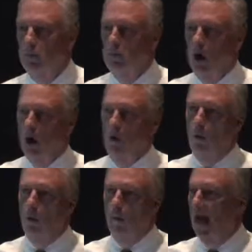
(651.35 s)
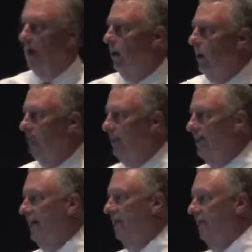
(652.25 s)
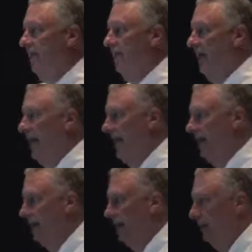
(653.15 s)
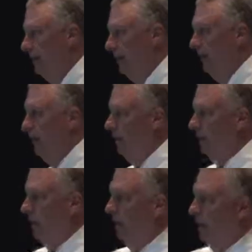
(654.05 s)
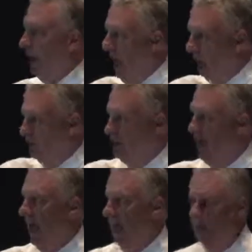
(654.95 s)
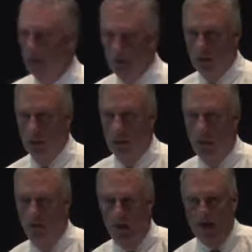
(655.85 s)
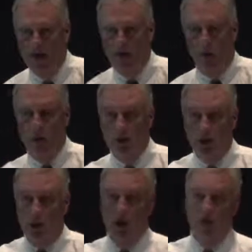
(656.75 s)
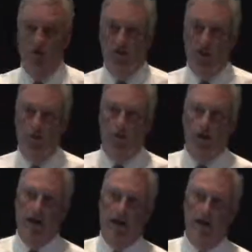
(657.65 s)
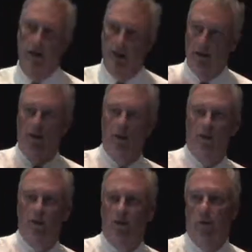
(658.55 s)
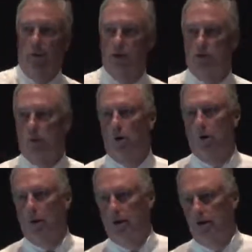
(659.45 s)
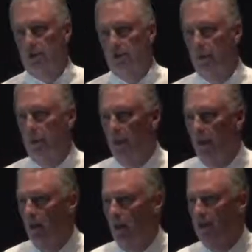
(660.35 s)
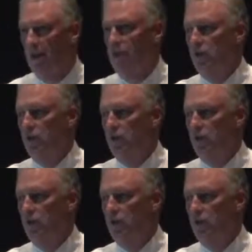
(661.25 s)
So not only did they eliminate outside resource, offset printing, inventory storage, but they